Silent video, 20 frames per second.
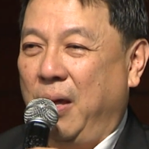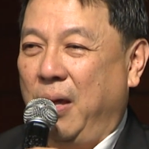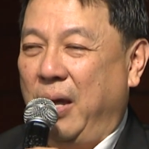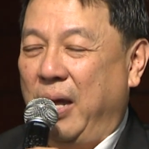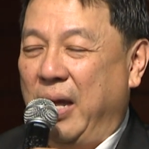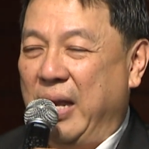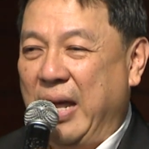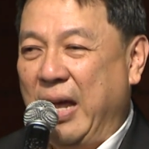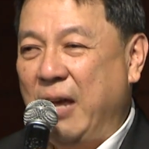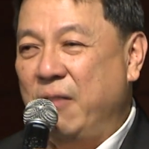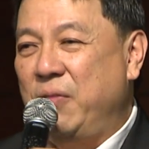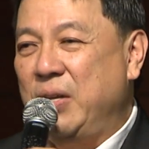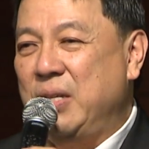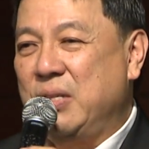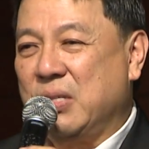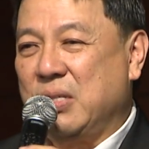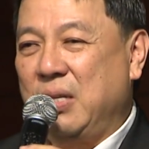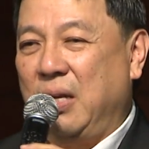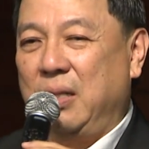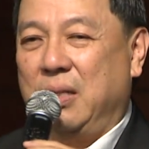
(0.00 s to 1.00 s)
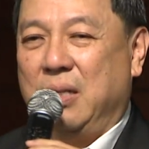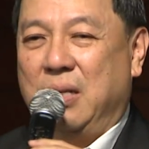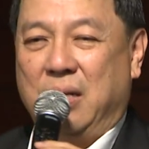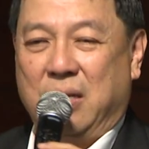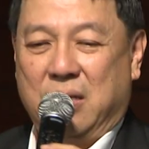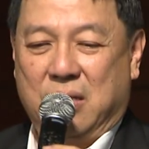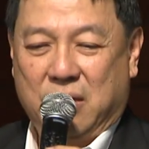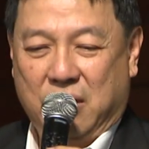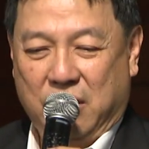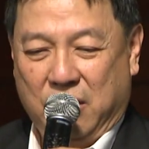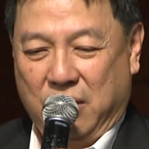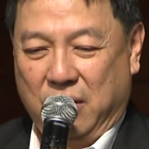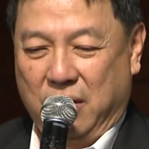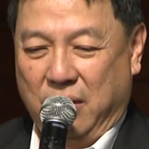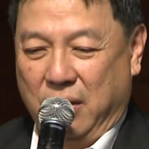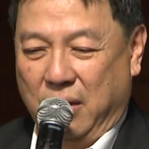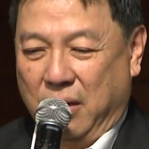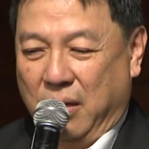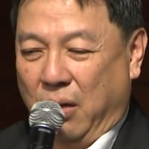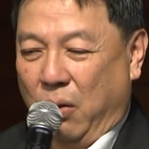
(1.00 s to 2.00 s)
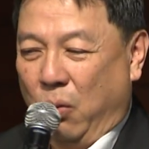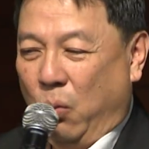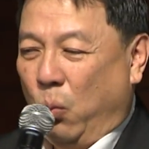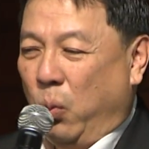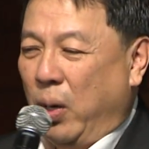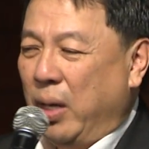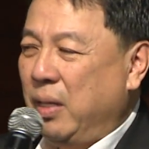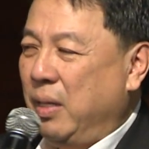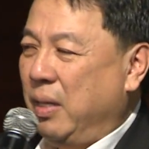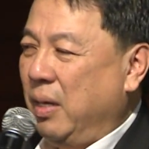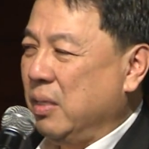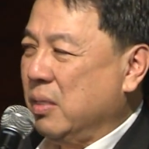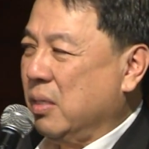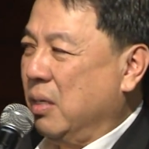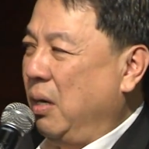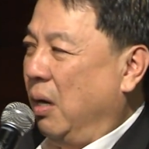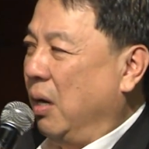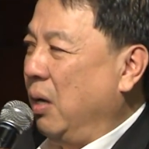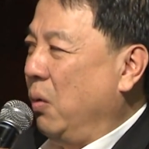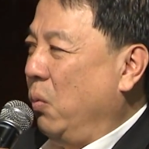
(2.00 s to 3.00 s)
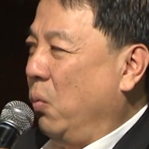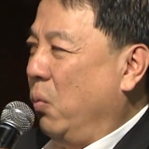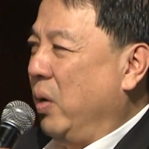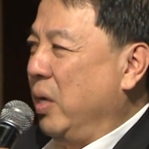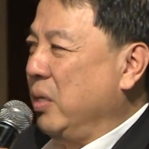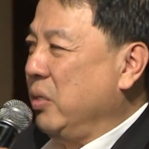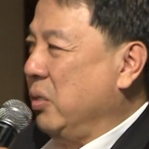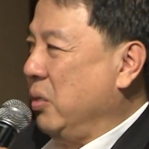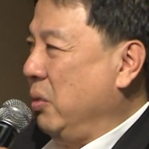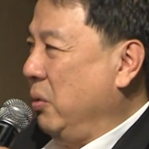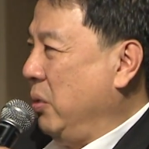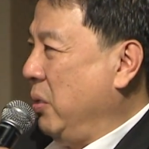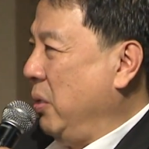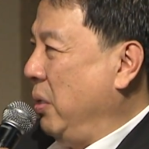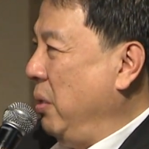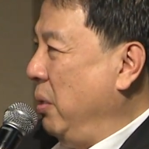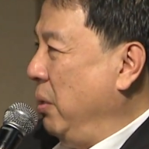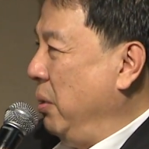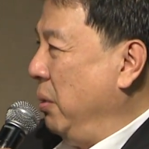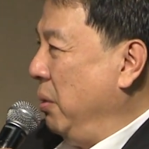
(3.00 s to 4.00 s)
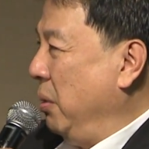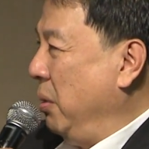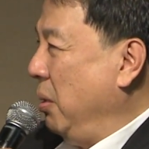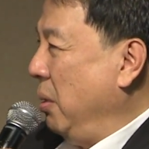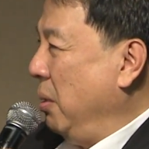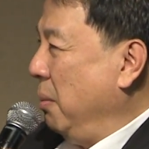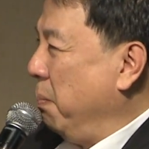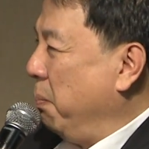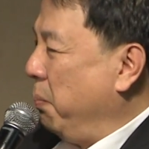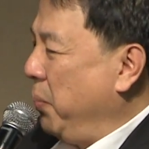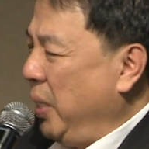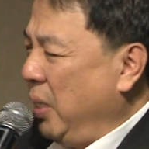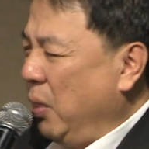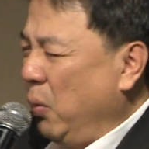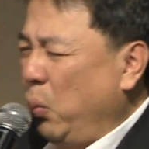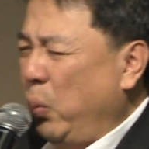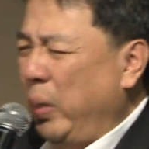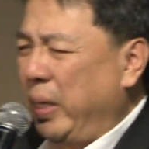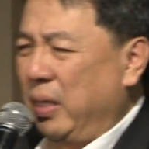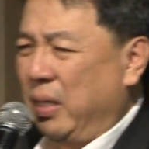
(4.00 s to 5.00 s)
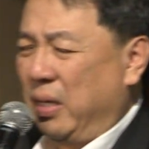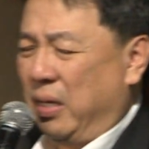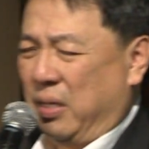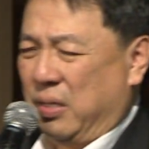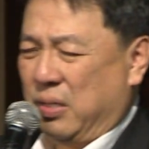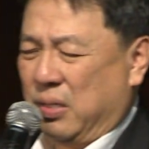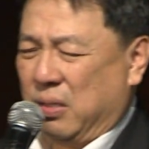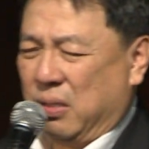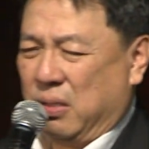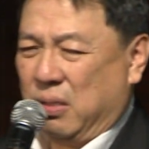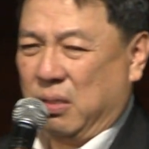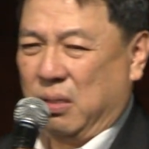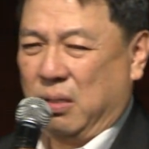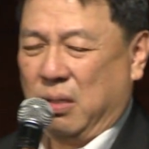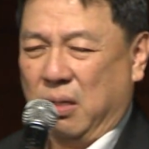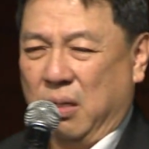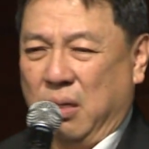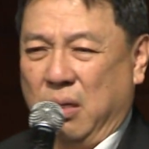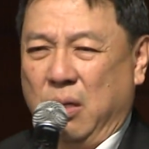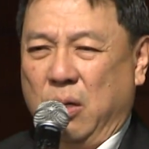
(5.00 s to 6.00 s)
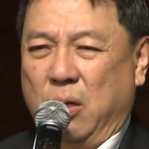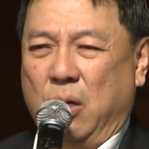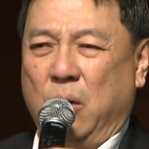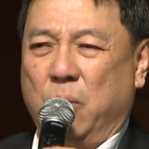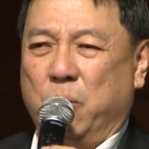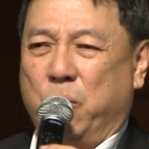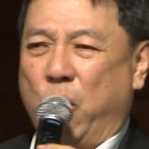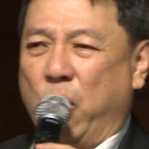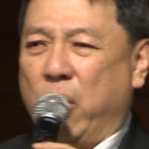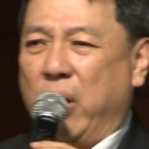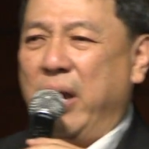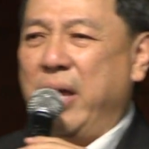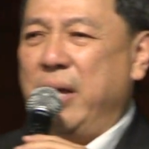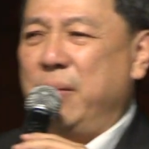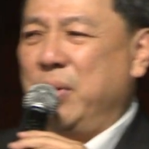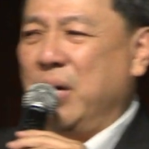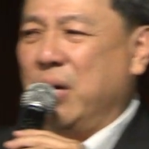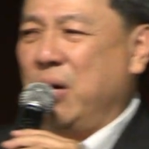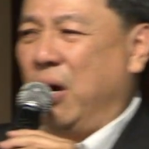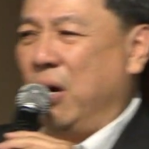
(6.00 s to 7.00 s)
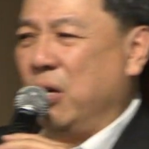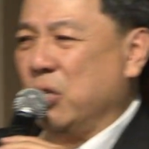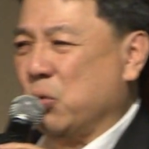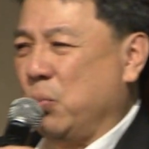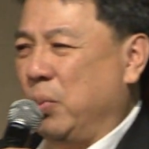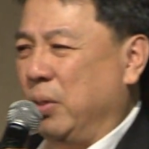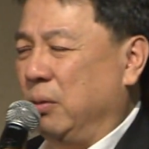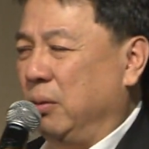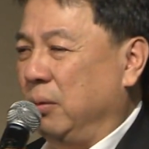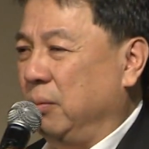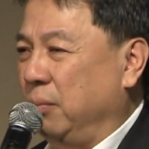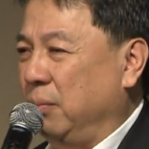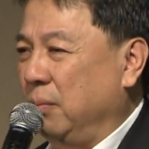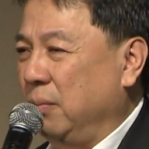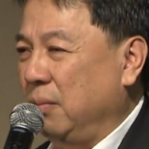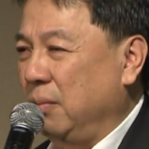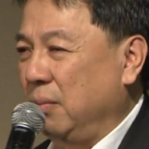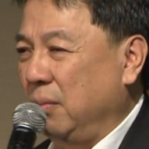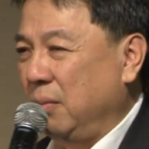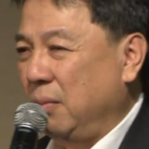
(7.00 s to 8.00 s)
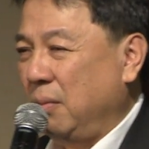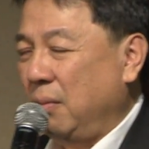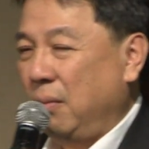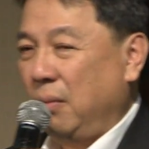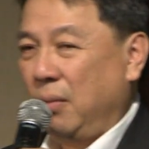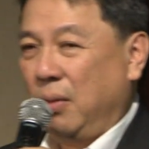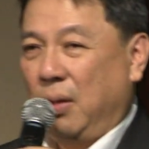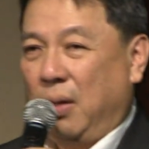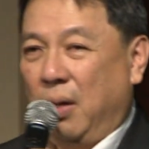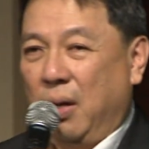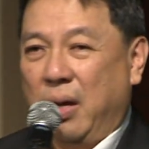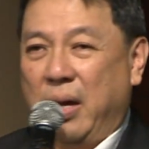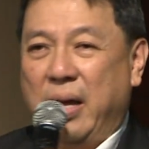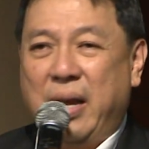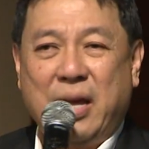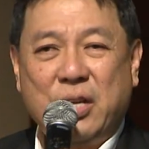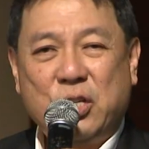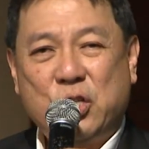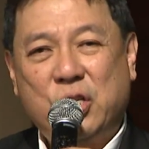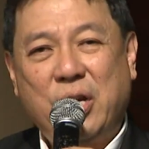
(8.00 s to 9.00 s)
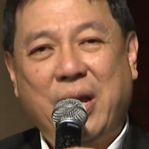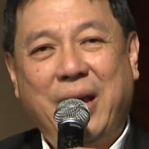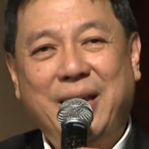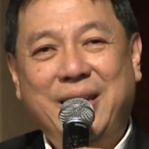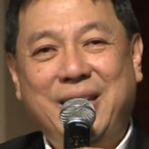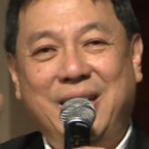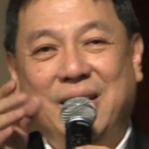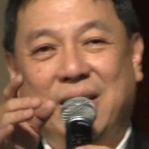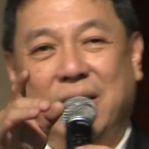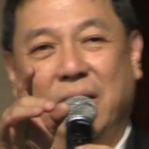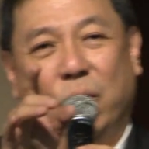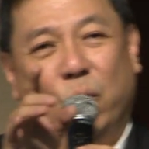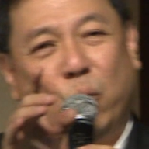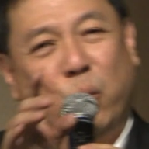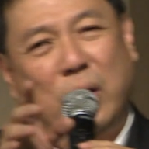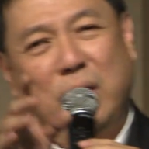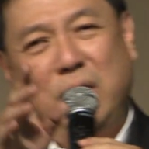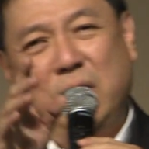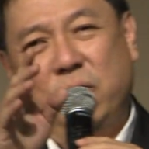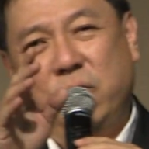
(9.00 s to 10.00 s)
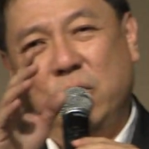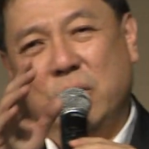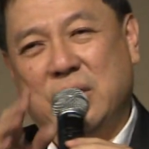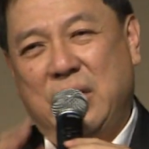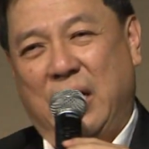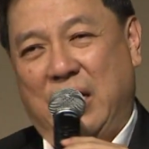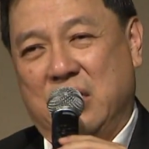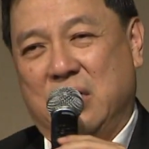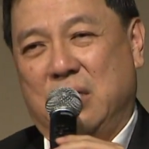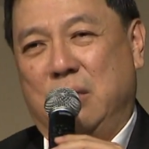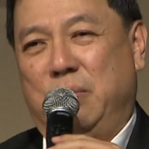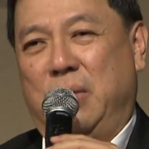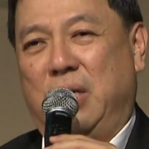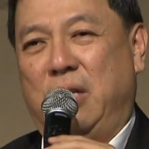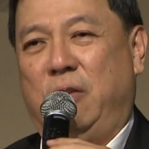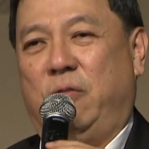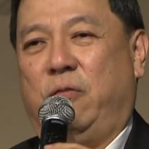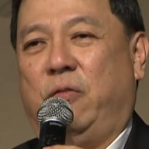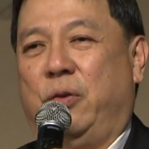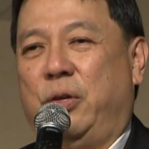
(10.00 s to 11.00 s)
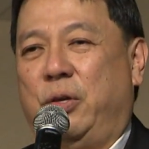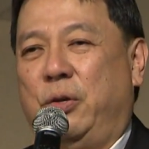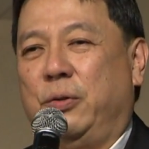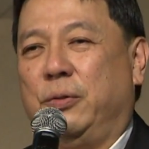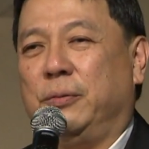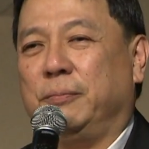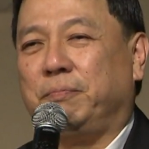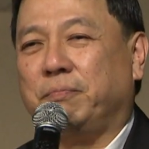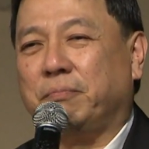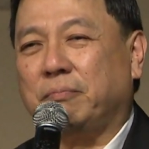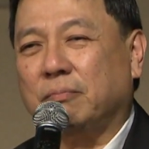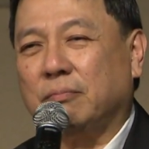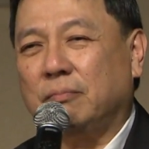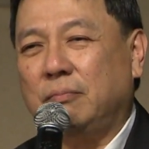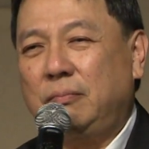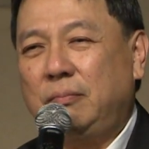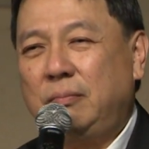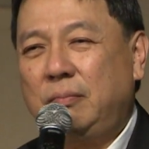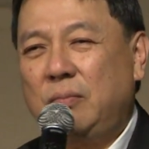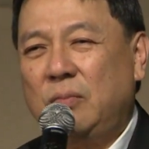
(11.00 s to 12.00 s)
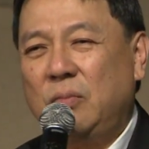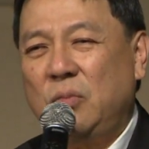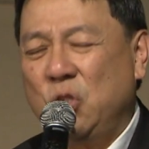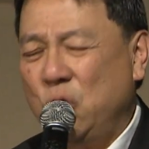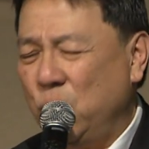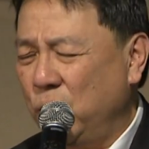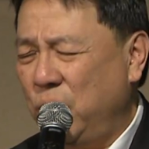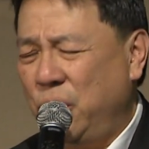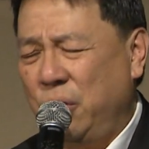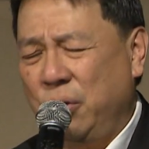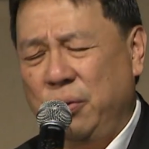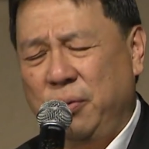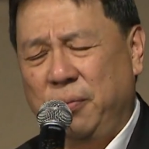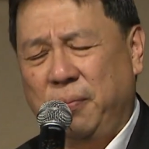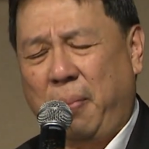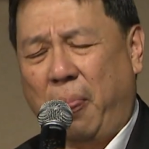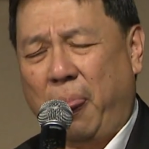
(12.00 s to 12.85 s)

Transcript: And having said this, what does God wants you to do? Be a witness. Proclaim the gospel. And I share here a wonderful testimony for you, to you.